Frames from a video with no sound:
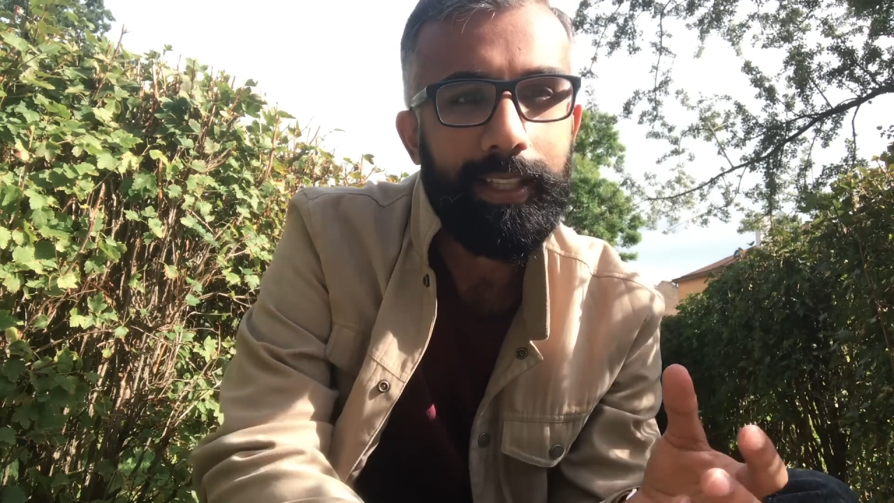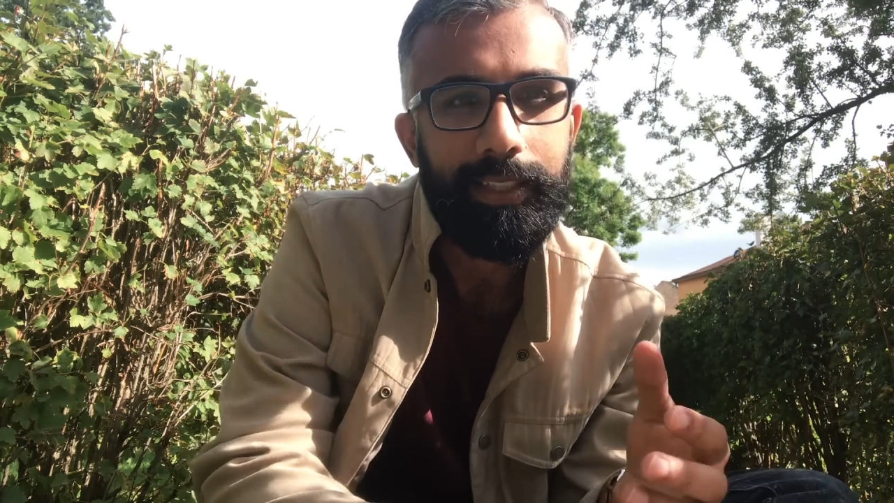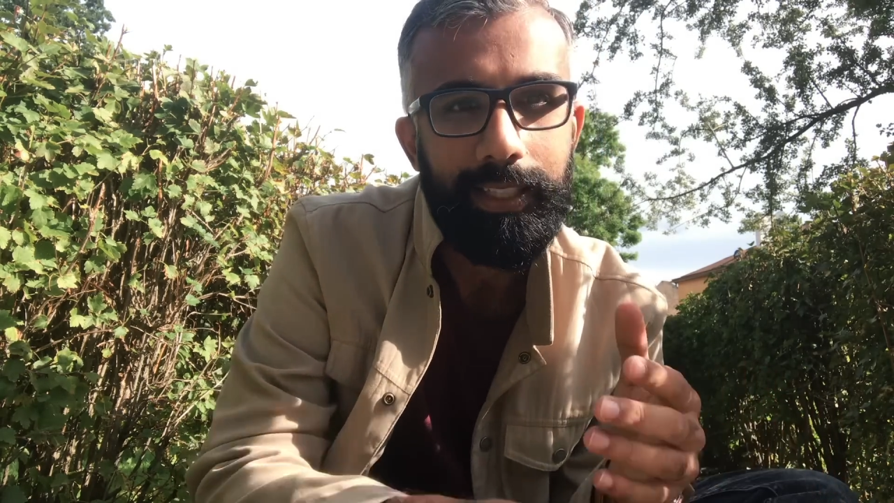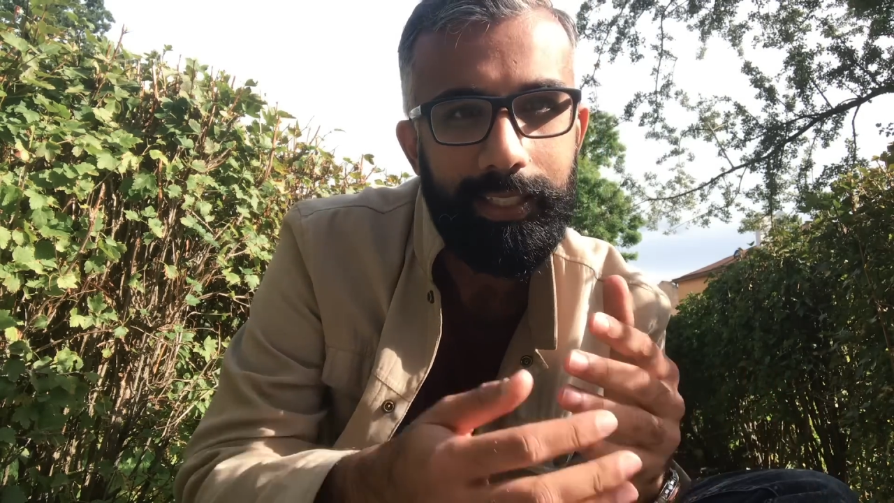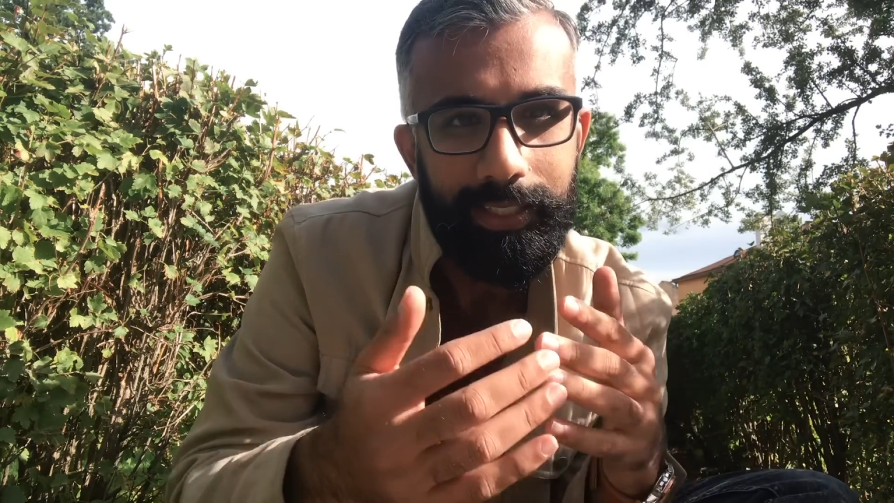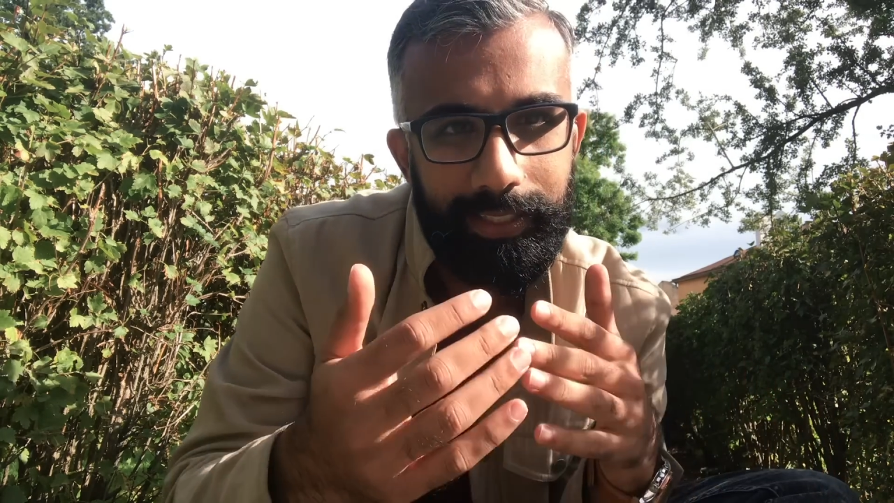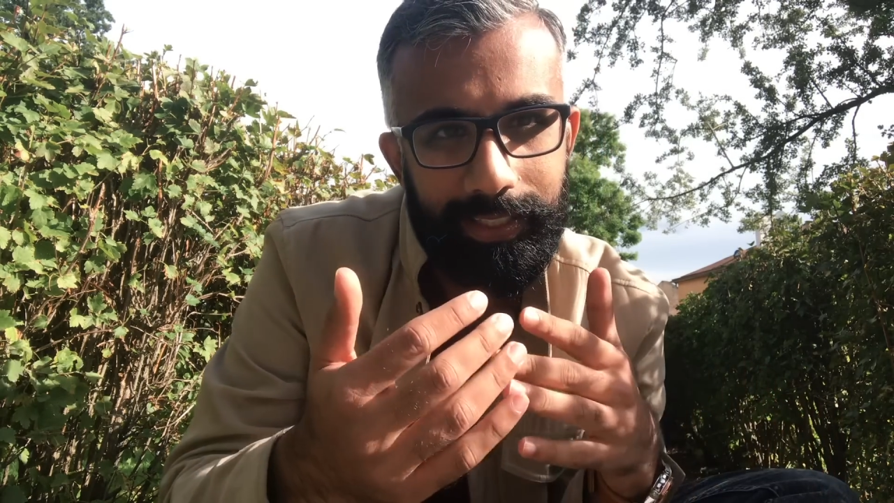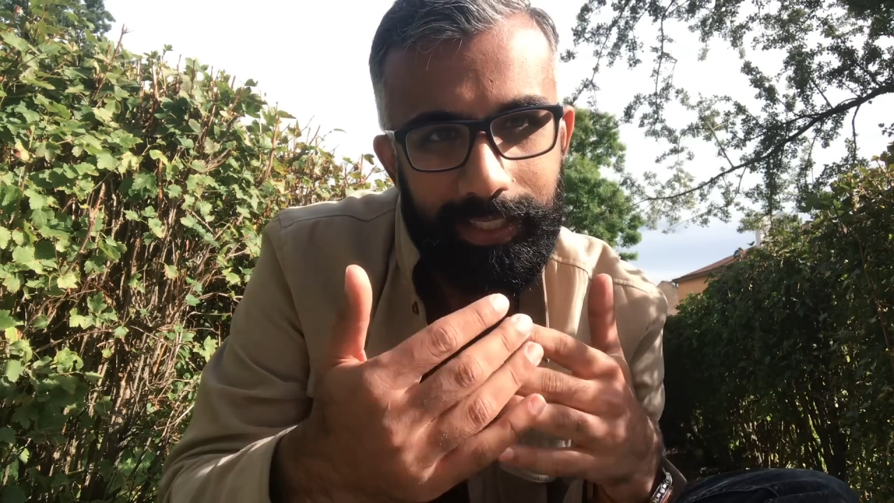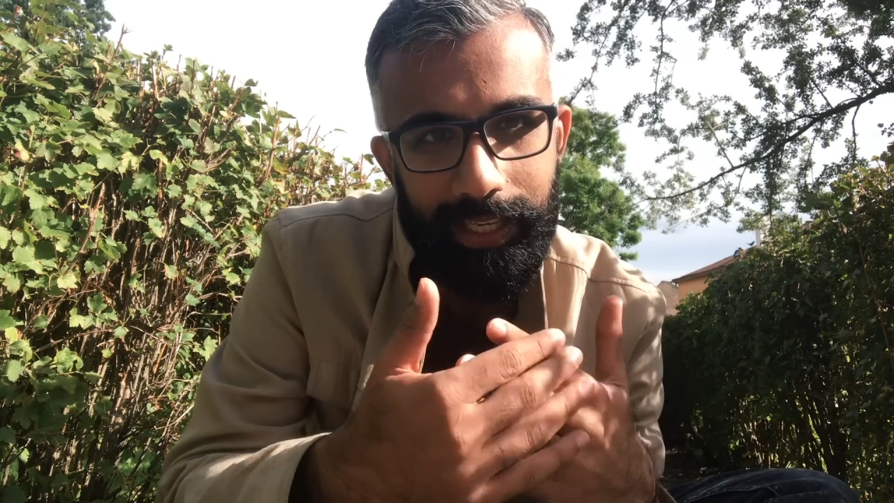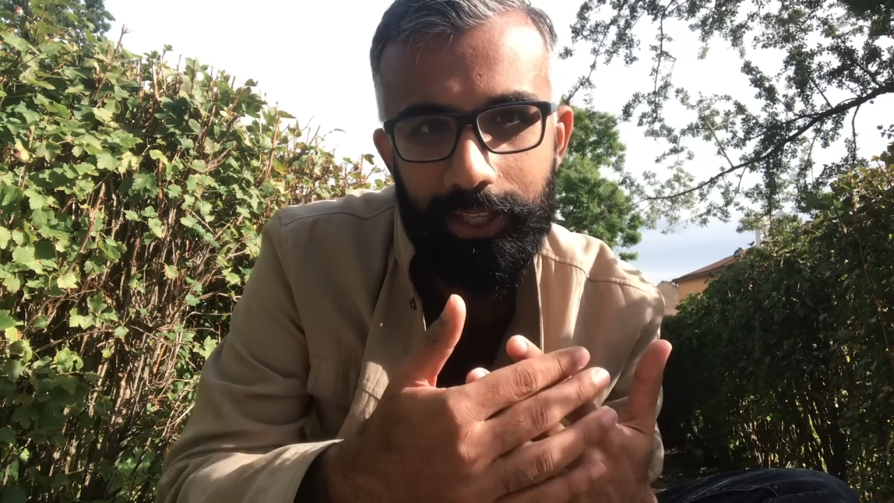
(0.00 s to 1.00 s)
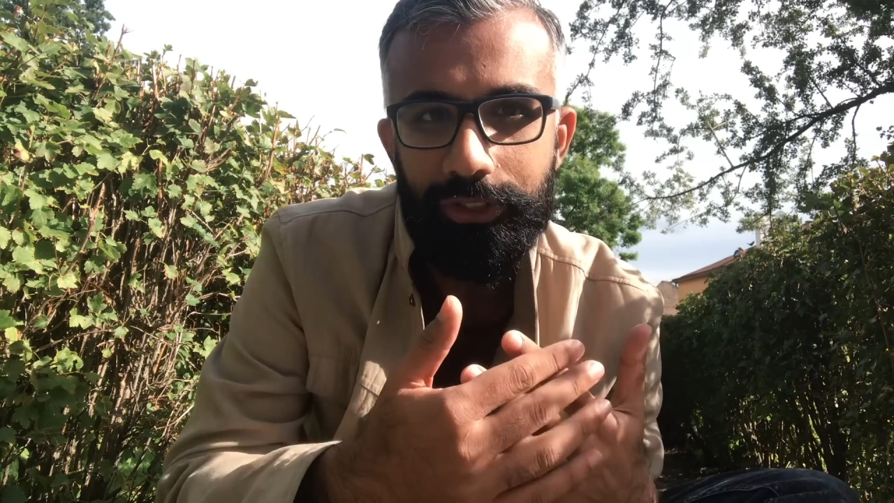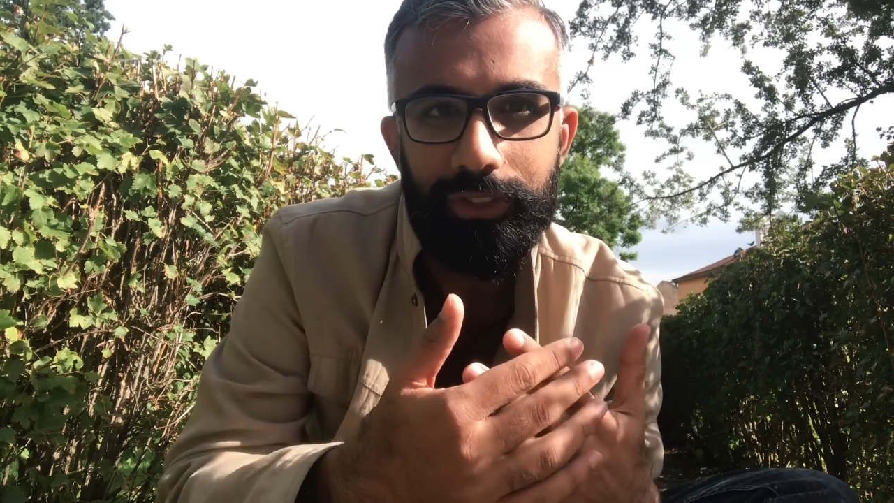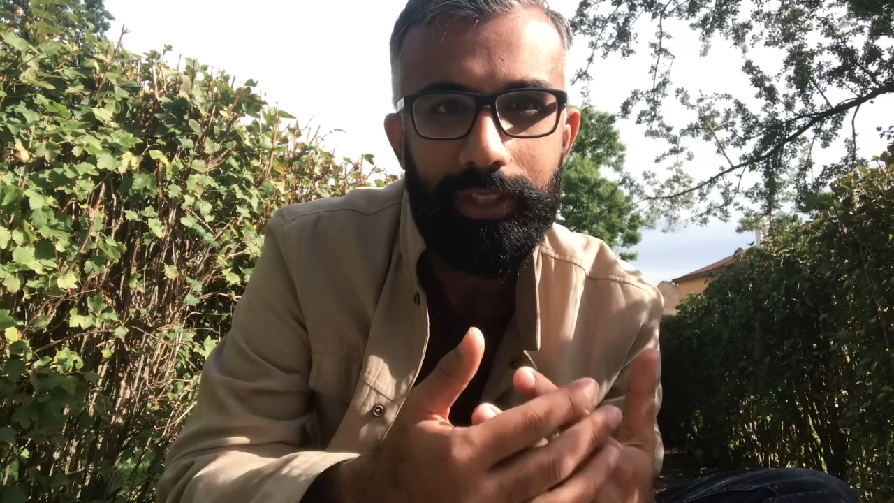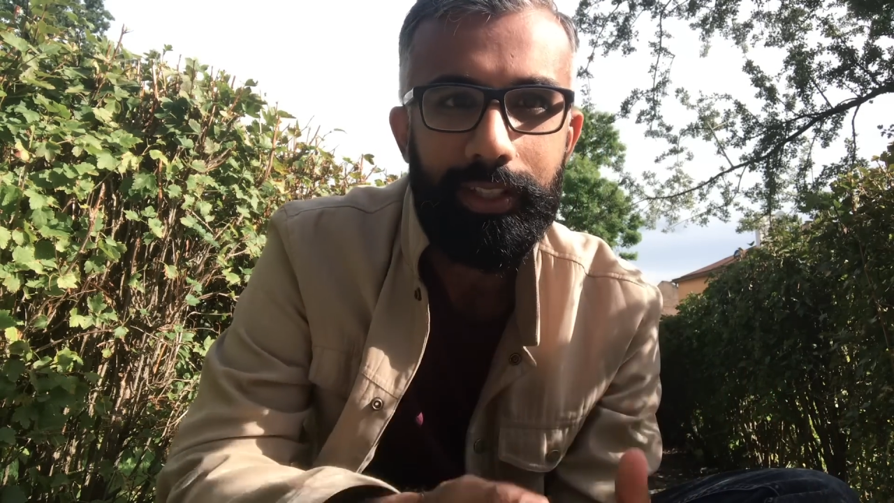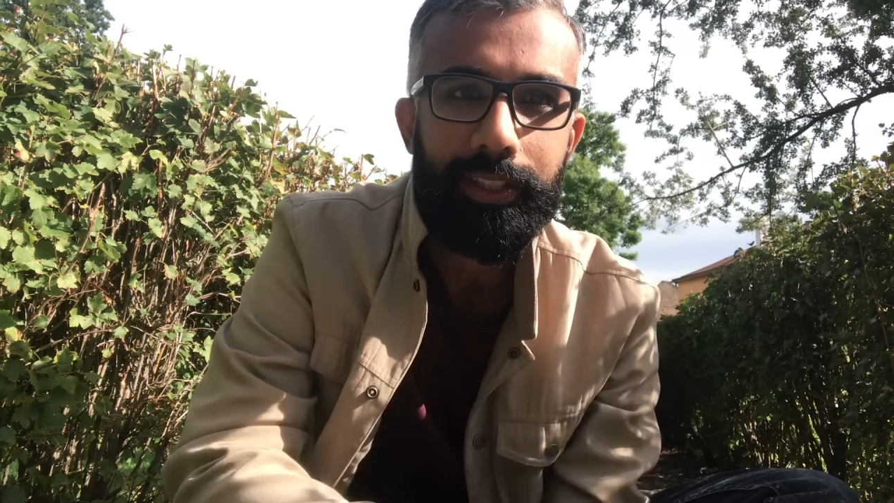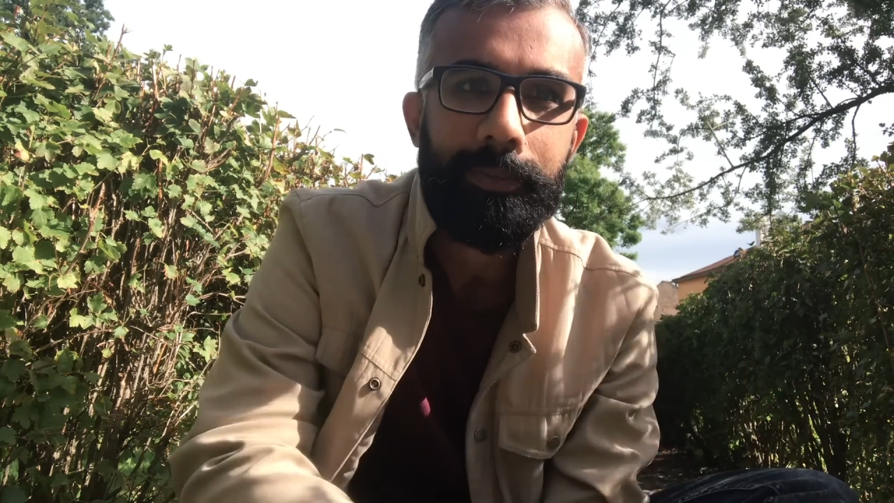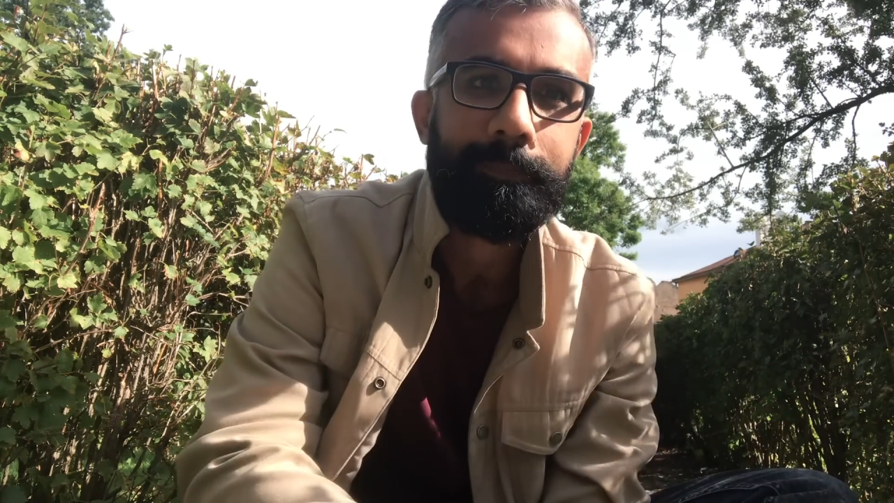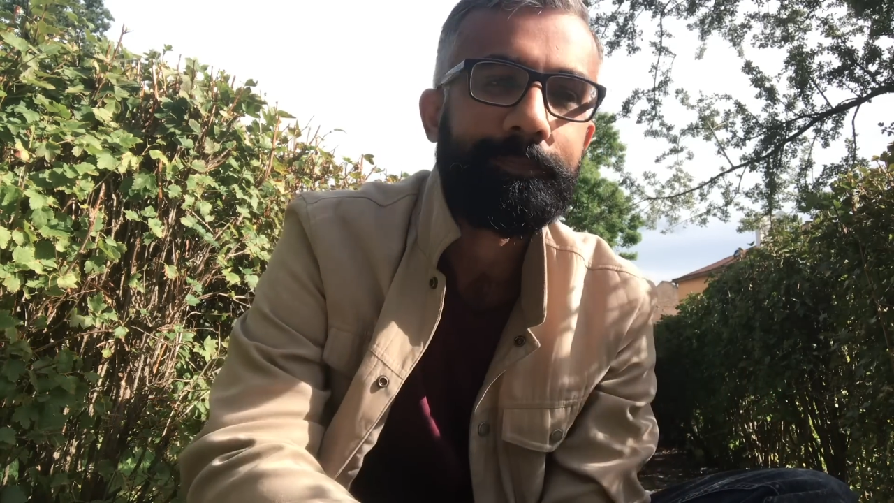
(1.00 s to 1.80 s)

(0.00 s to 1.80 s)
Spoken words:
the connection there.